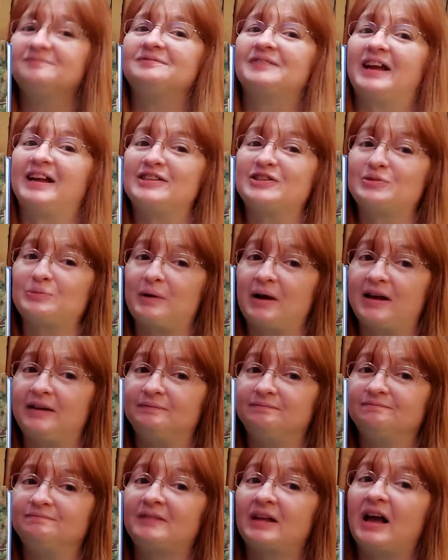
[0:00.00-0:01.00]
That's right,
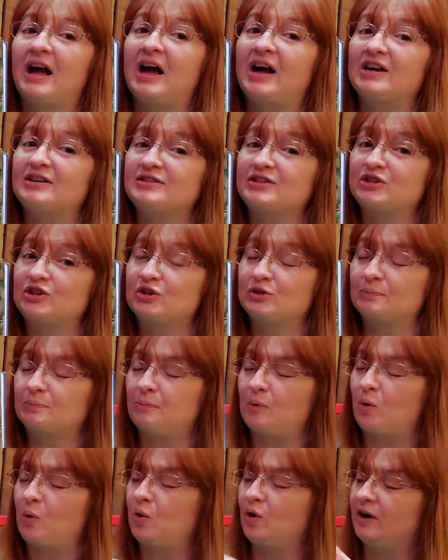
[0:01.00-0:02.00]
a
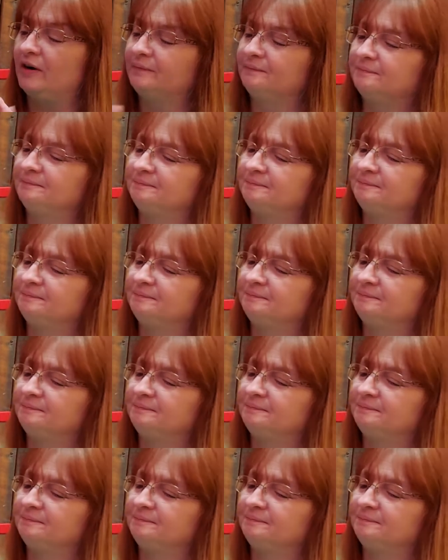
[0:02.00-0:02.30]
s'more.